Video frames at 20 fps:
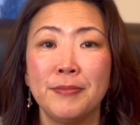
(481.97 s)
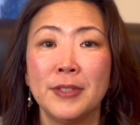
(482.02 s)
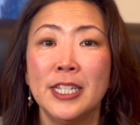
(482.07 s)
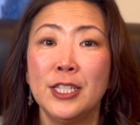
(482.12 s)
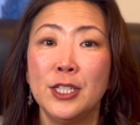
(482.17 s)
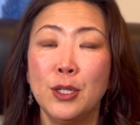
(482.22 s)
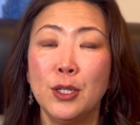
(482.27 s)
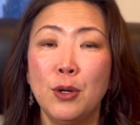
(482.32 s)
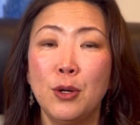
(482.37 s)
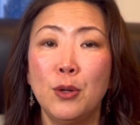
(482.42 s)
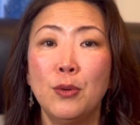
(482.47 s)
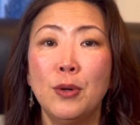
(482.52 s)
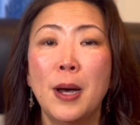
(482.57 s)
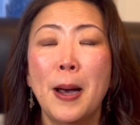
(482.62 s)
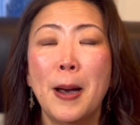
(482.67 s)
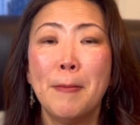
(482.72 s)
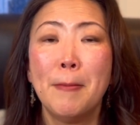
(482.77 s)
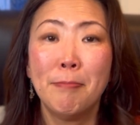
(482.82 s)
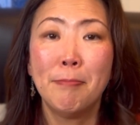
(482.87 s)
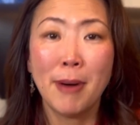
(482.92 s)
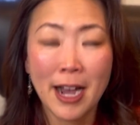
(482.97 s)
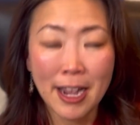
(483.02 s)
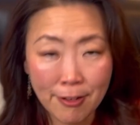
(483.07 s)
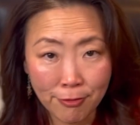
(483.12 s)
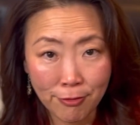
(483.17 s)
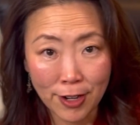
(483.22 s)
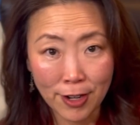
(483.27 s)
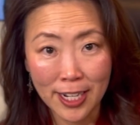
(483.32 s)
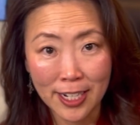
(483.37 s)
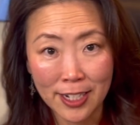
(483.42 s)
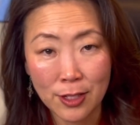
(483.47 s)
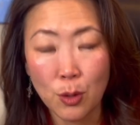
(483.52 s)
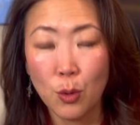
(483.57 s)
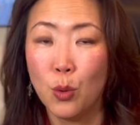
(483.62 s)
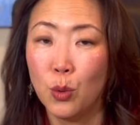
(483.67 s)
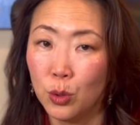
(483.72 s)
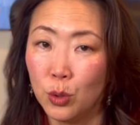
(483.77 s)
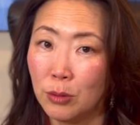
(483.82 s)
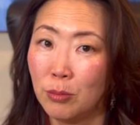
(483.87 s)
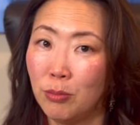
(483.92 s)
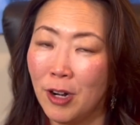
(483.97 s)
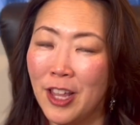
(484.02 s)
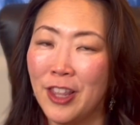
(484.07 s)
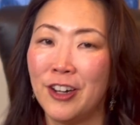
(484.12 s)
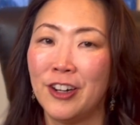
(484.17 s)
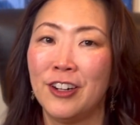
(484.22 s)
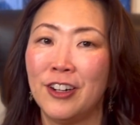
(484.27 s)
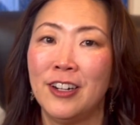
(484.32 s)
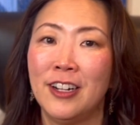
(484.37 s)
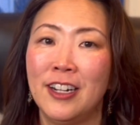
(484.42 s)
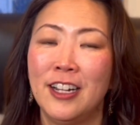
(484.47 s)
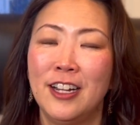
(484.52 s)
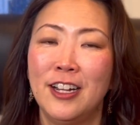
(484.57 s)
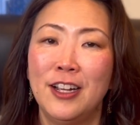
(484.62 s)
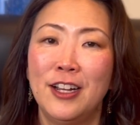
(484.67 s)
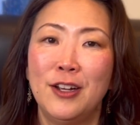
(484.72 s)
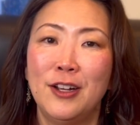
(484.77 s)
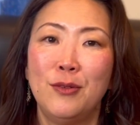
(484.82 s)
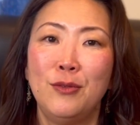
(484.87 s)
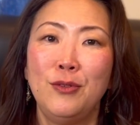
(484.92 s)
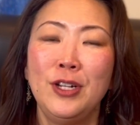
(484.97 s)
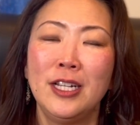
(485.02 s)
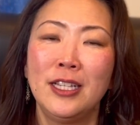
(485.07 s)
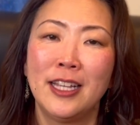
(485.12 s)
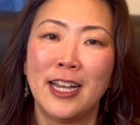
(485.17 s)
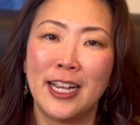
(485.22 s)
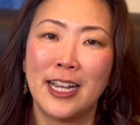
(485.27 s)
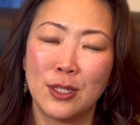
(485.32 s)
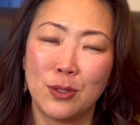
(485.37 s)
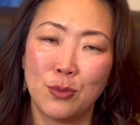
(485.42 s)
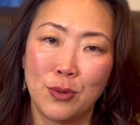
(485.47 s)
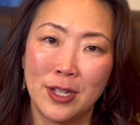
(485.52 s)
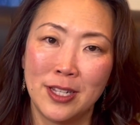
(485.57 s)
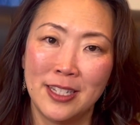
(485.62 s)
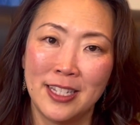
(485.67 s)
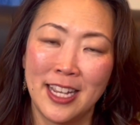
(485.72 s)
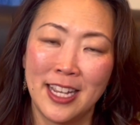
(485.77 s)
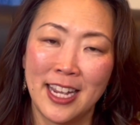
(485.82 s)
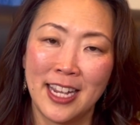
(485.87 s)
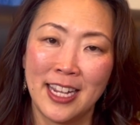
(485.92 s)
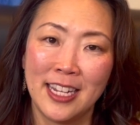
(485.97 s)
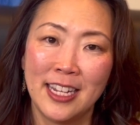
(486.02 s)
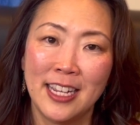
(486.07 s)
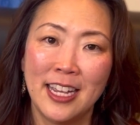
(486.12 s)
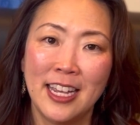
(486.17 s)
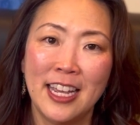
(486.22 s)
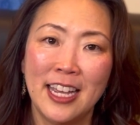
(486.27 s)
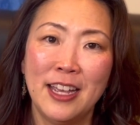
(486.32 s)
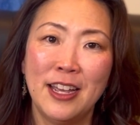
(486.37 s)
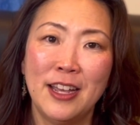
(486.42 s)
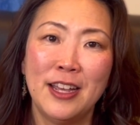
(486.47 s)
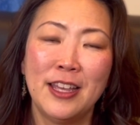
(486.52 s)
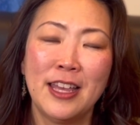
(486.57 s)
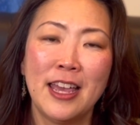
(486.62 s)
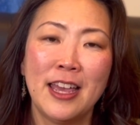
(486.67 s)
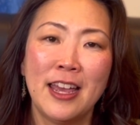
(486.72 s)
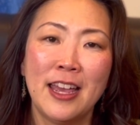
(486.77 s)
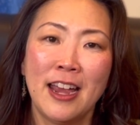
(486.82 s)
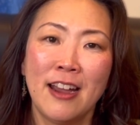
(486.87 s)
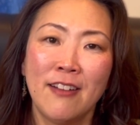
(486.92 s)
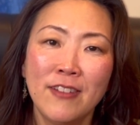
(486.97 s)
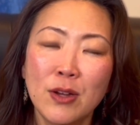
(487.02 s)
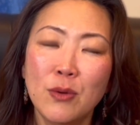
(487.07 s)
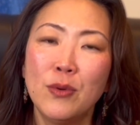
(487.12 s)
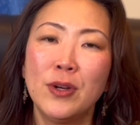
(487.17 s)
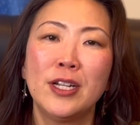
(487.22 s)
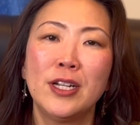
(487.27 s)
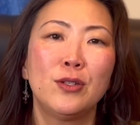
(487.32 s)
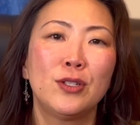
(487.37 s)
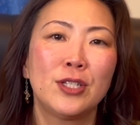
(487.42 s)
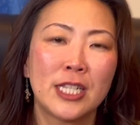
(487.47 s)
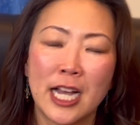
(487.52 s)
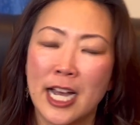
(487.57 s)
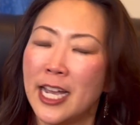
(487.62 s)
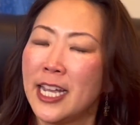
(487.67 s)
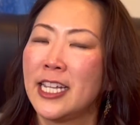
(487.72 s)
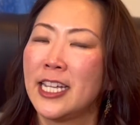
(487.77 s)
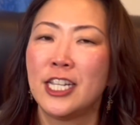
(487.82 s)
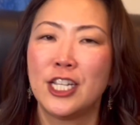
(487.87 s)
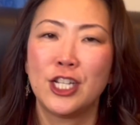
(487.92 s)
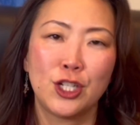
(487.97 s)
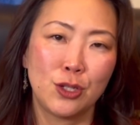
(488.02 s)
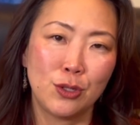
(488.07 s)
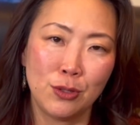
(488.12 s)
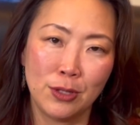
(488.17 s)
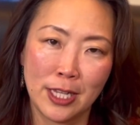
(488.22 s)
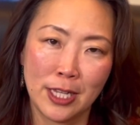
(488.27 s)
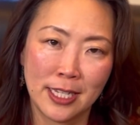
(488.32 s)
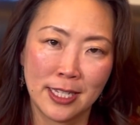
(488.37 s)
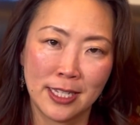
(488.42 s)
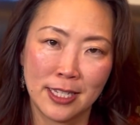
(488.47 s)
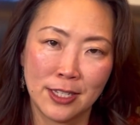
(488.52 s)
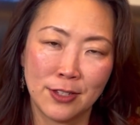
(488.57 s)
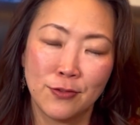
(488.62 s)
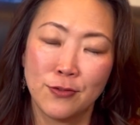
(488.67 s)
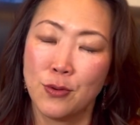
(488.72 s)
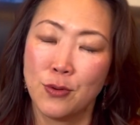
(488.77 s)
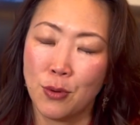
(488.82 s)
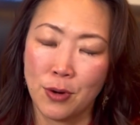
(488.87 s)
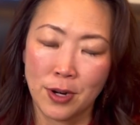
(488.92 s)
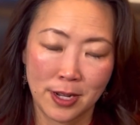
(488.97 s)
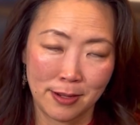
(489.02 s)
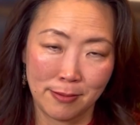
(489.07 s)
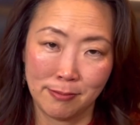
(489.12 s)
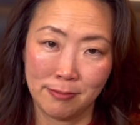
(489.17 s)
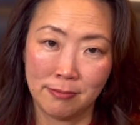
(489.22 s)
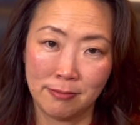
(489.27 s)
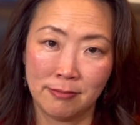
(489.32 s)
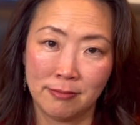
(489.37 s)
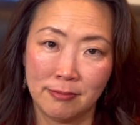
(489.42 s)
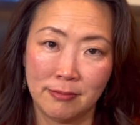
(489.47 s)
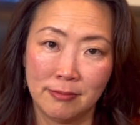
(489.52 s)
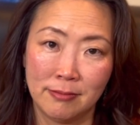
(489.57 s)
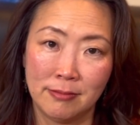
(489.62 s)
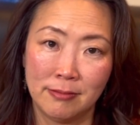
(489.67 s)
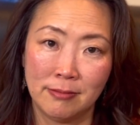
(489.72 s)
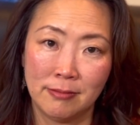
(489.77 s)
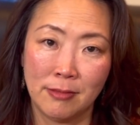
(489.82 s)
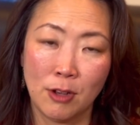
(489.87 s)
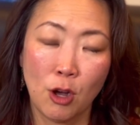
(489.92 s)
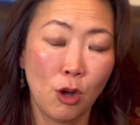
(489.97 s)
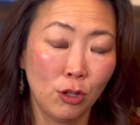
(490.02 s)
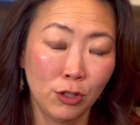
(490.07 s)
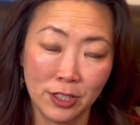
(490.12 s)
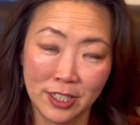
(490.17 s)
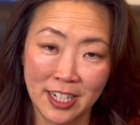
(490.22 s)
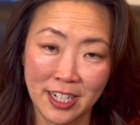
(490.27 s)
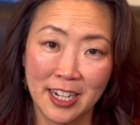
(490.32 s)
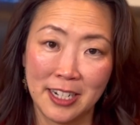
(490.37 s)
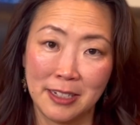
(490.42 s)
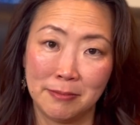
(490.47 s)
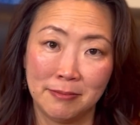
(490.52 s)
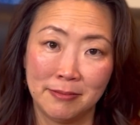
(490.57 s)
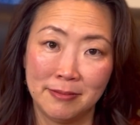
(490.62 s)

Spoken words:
So my friend, the older brother, realized one day everyone was tying his shoelaces for him all the time.